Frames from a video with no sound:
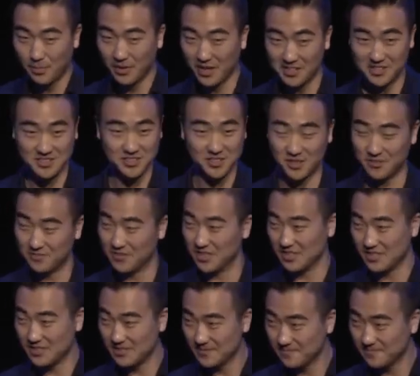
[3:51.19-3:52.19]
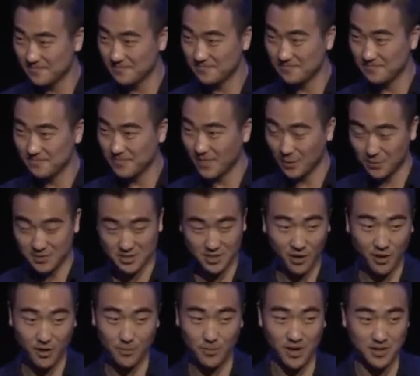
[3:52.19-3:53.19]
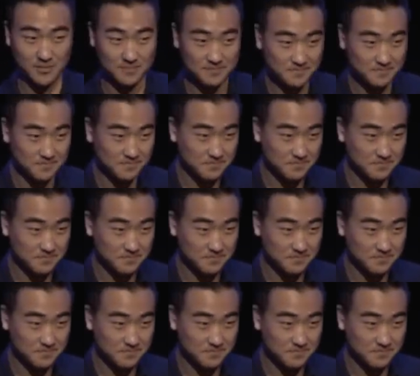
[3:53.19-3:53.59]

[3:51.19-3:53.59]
But I deserved this. It was karma.